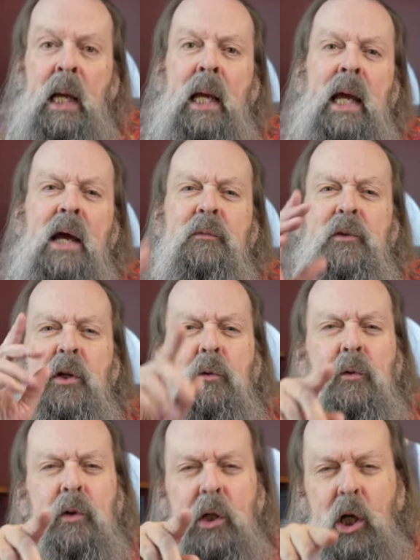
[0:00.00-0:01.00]
If
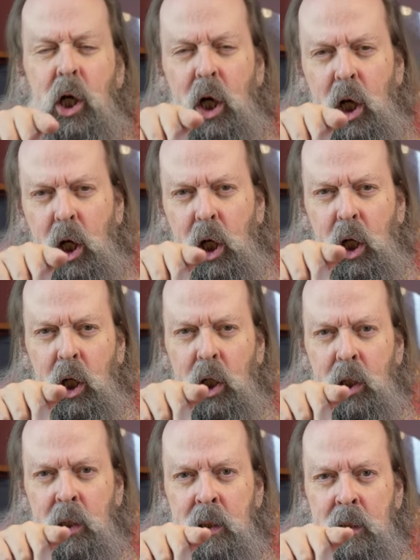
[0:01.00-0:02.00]
you
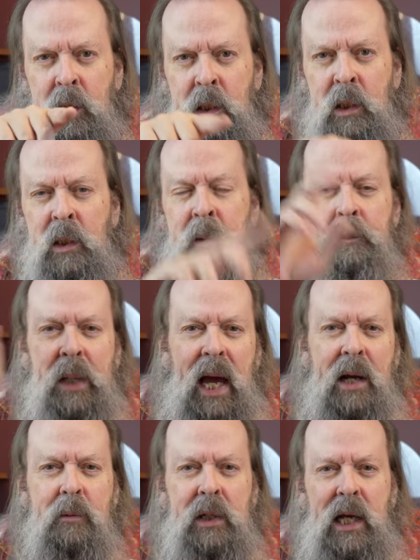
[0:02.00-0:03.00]
recall,
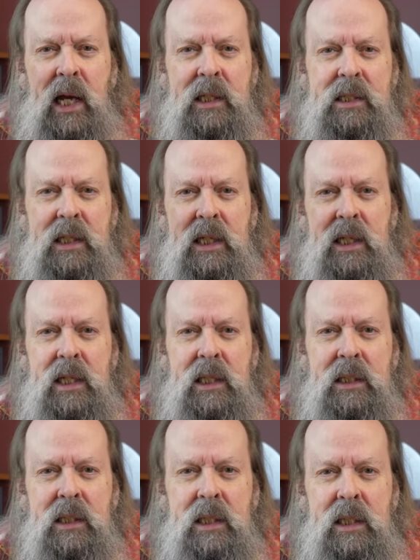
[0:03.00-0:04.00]
back when I
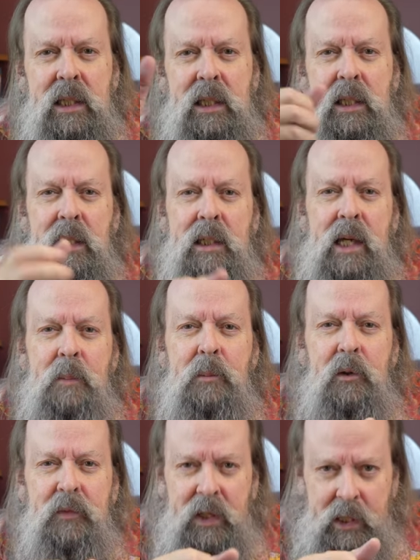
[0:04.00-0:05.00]
did the uh,
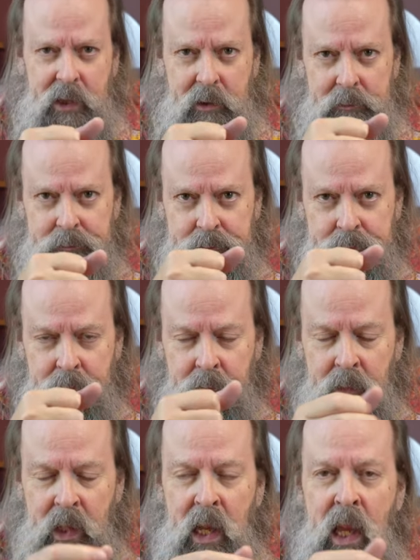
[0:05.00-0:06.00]
gimbal video,
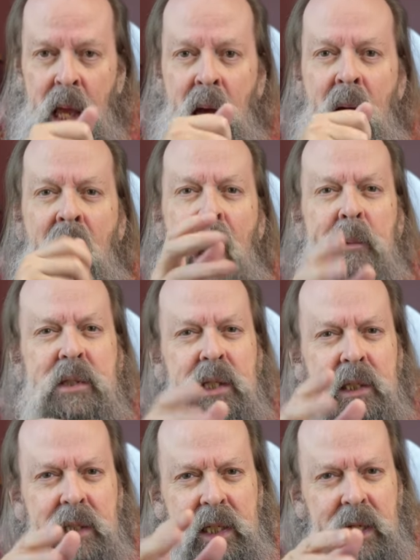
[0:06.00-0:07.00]
I was a
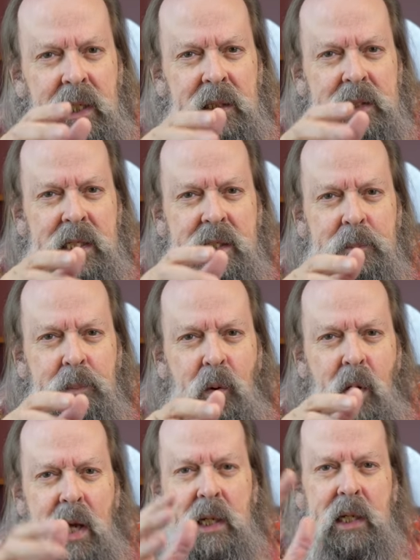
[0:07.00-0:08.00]
little
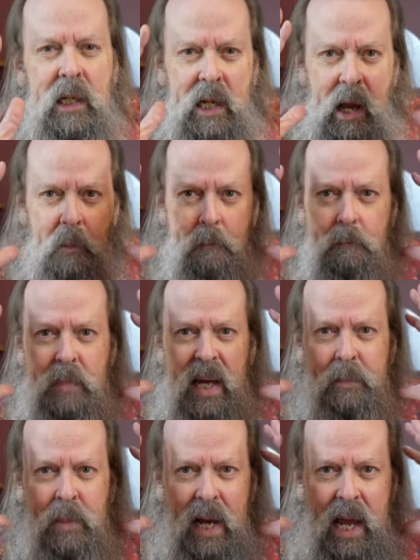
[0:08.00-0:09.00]
disappointed in how
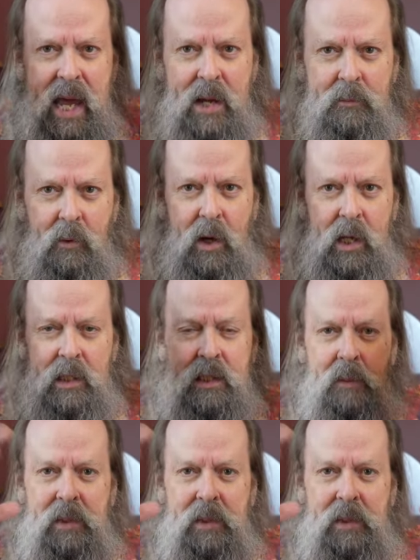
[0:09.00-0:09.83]
big my head was. I